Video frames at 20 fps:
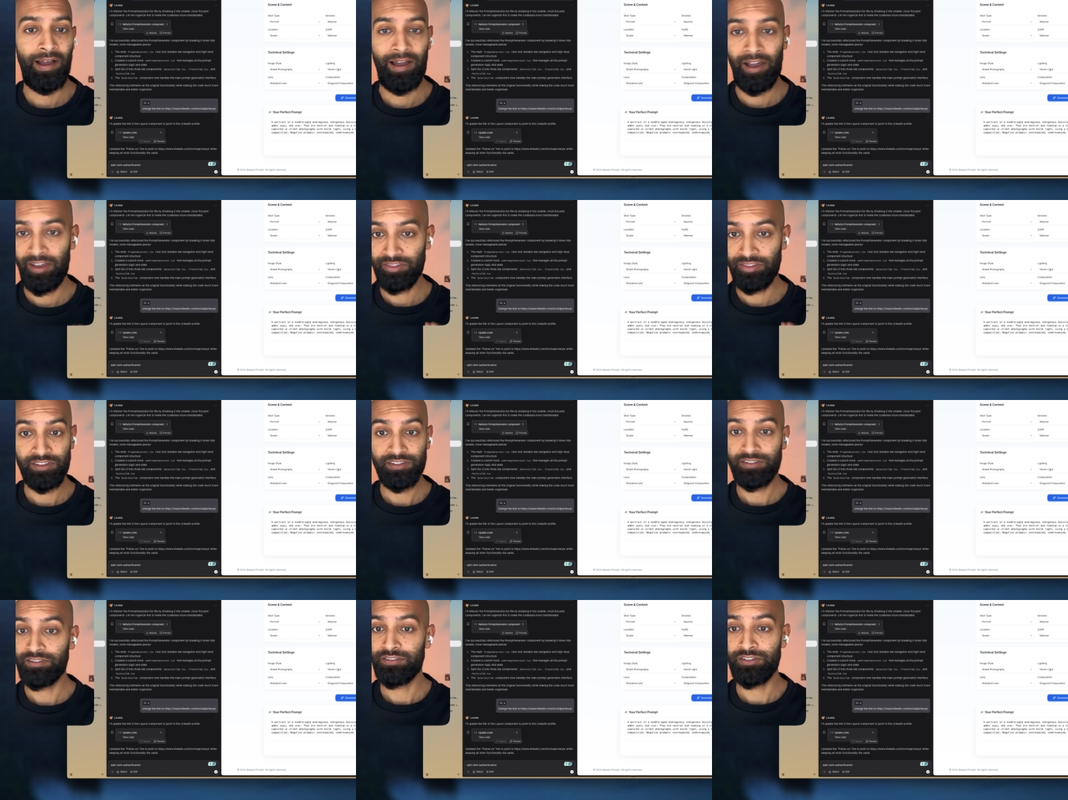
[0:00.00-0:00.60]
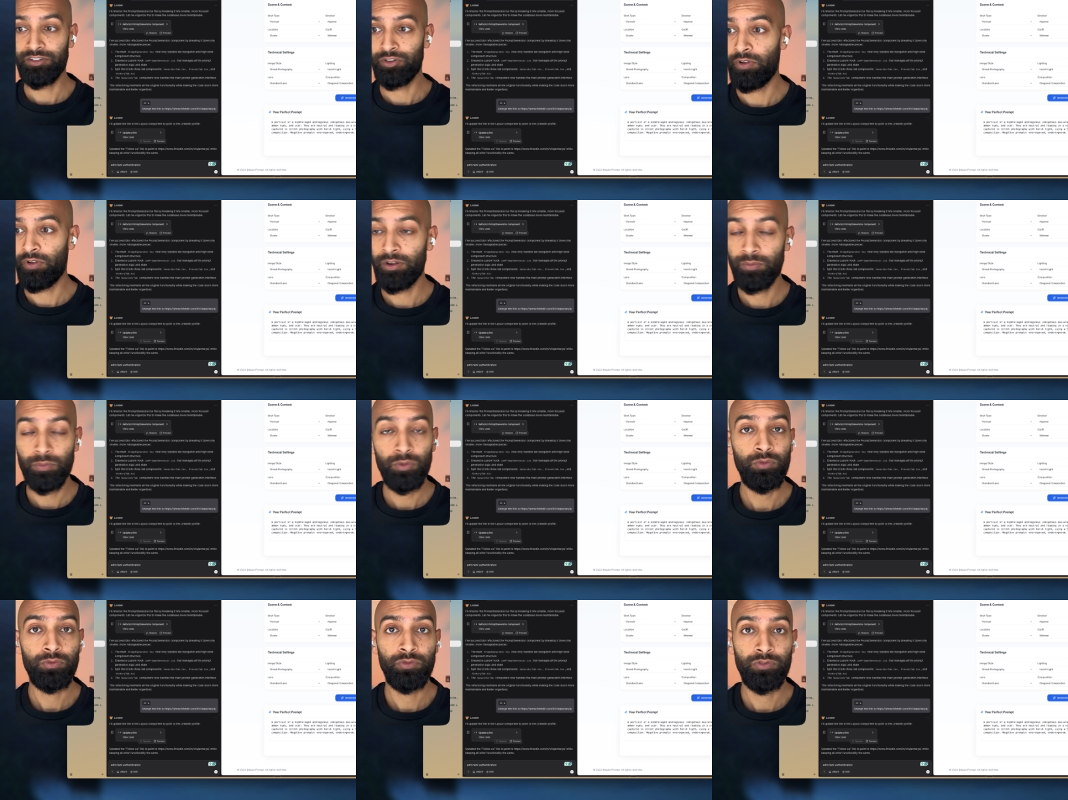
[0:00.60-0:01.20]
This is
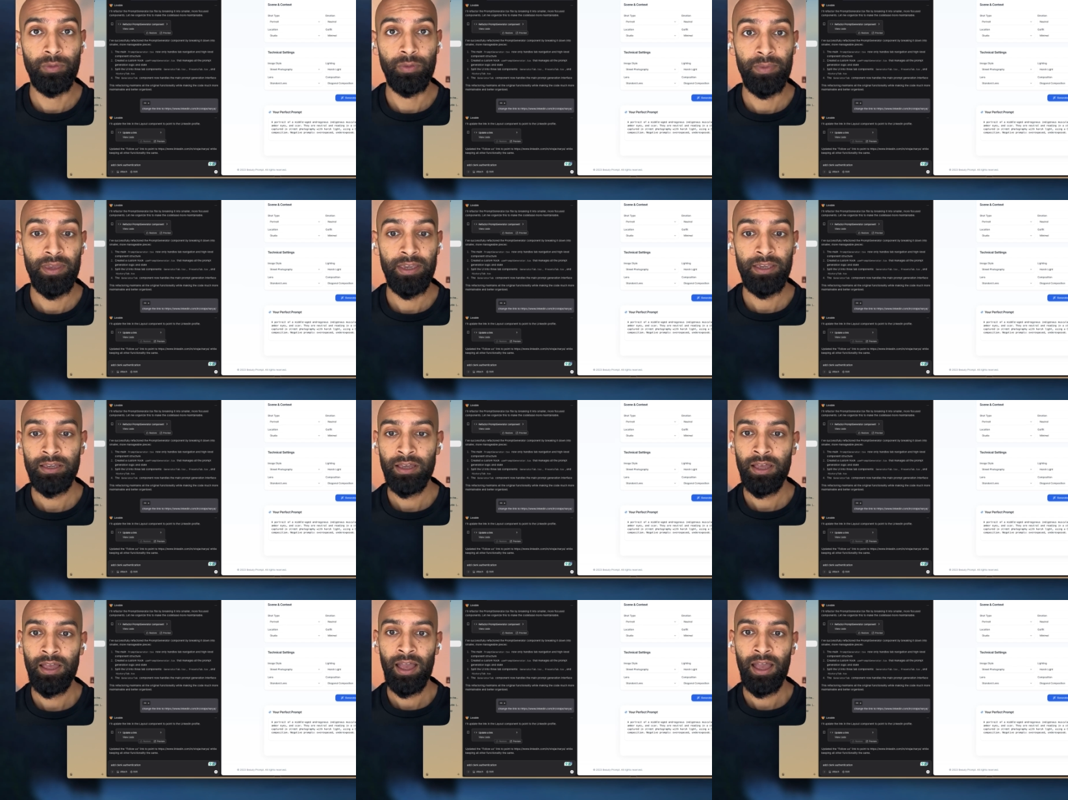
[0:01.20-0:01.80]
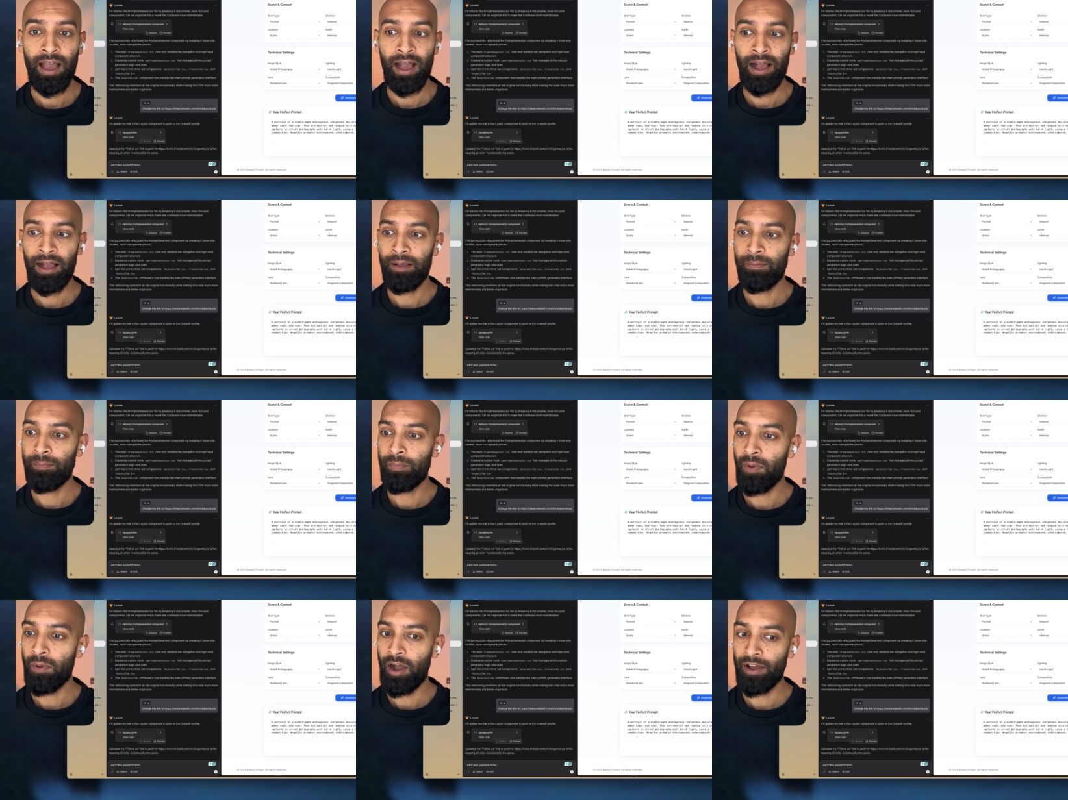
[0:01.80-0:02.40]
incredible for me.
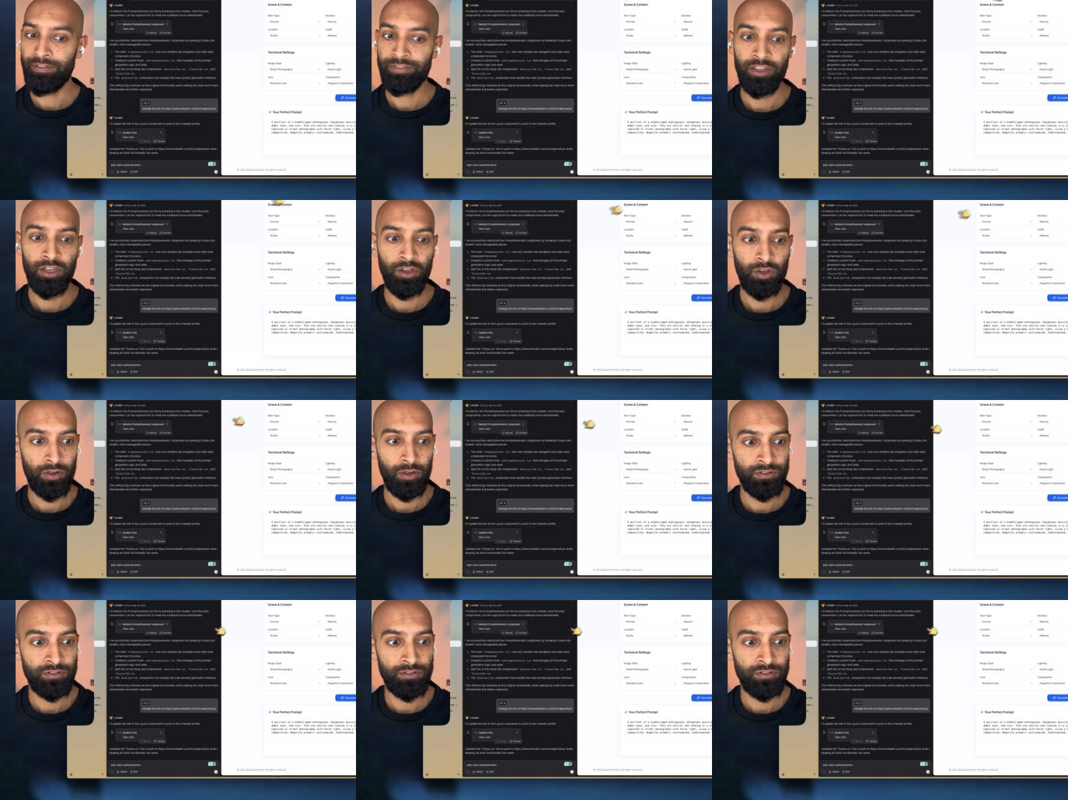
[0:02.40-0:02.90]
I think